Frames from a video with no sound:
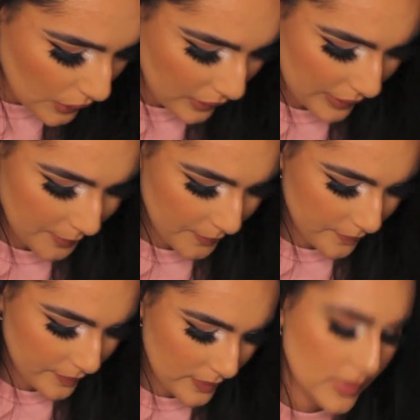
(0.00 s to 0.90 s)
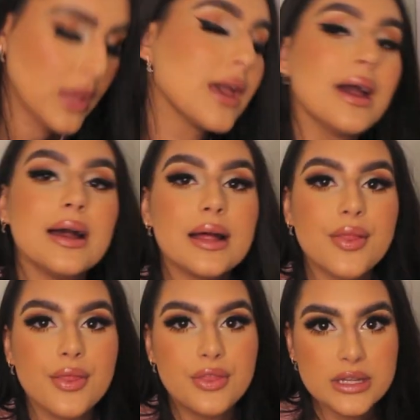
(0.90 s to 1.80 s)
Okay.
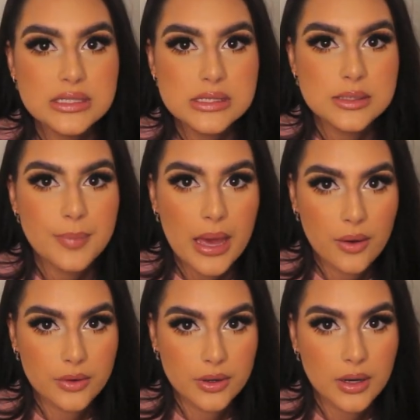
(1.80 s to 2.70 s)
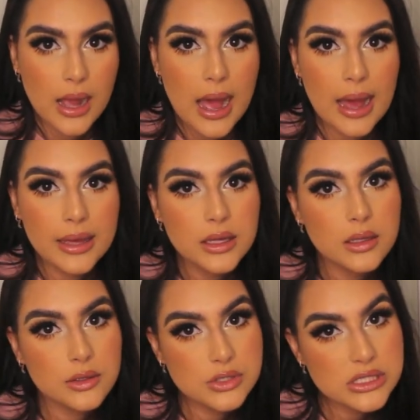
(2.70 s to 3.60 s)
This powder, I
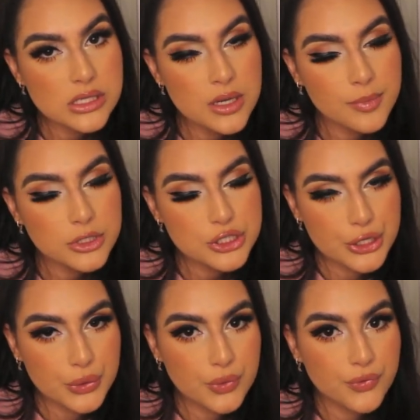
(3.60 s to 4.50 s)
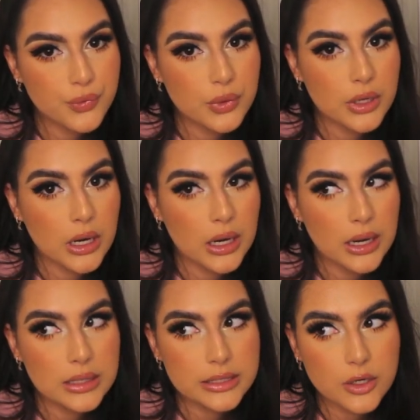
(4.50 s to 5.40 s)
used the number 2 for
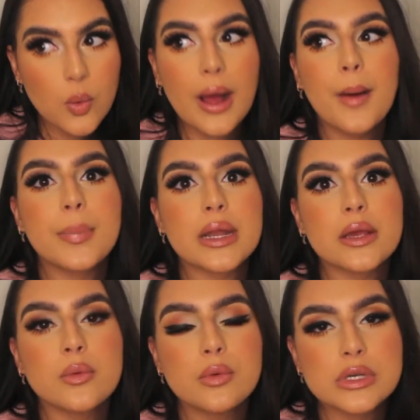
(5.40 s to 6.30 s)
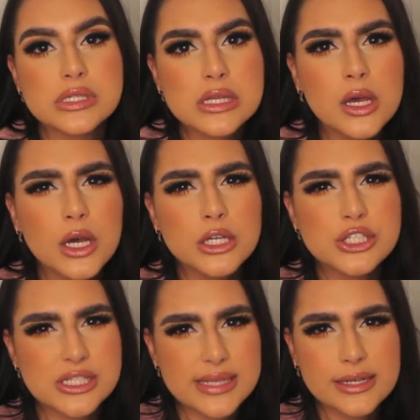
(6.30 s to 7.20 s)
a little while, but it was
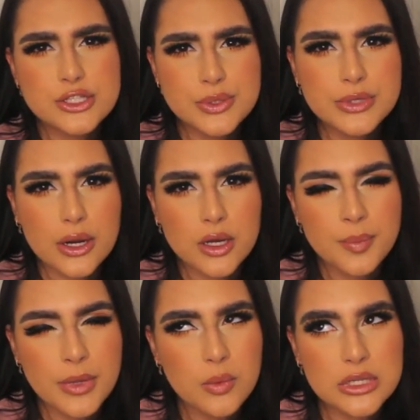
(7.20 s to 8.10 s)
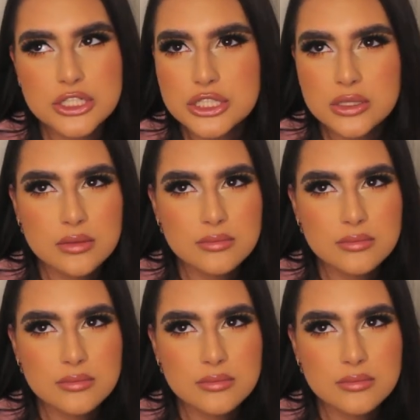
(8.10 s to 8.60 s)
just like too dark on me, which